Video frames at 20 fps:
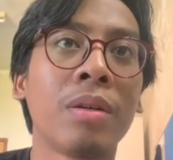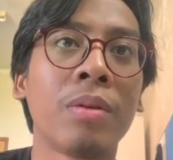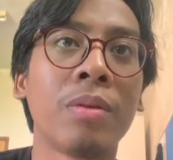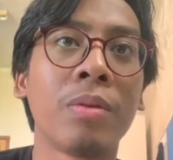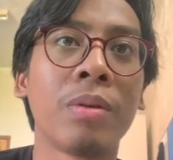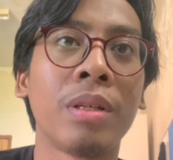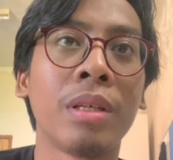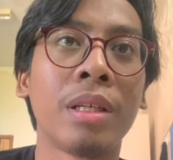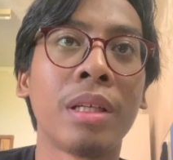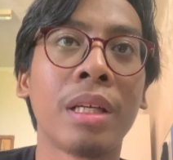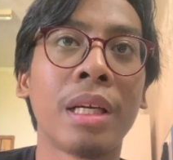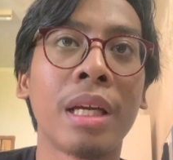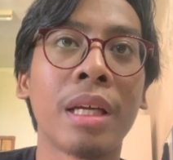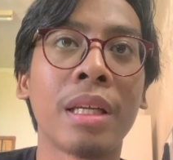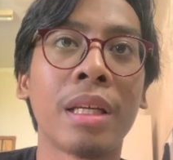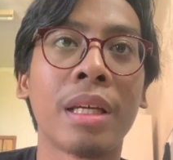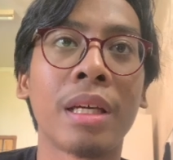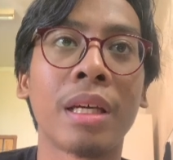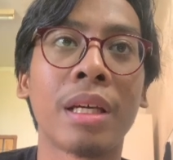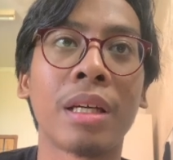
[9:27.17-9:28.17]
we get
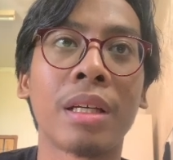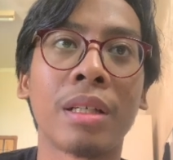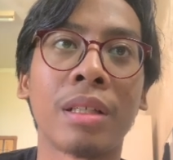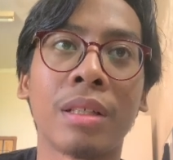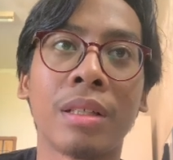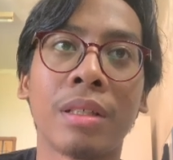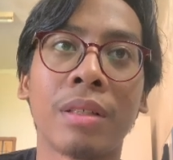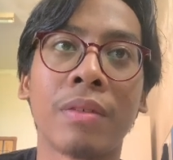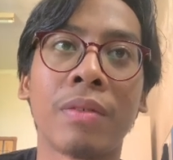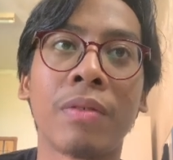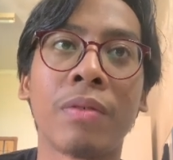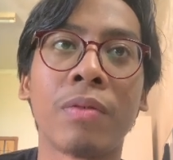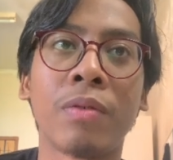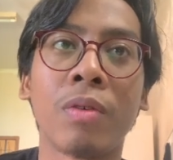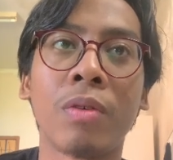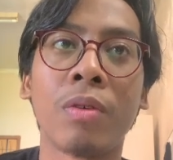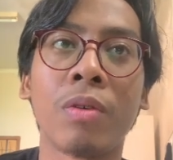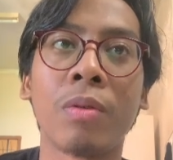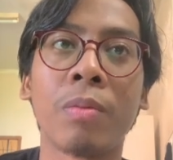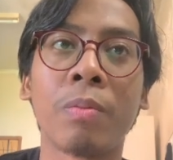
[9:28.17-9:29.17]
that
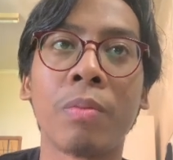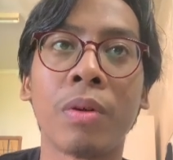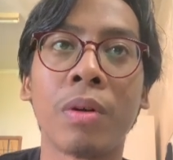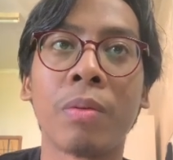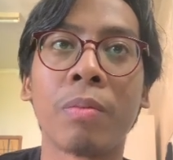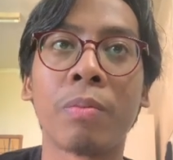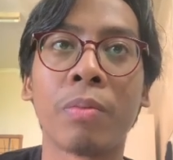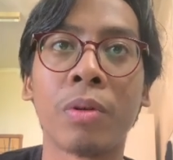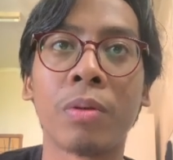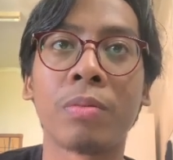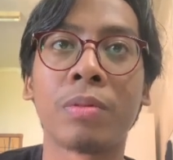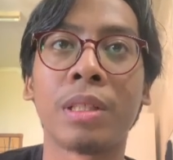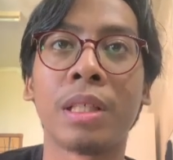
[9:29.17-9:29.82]
4-point probes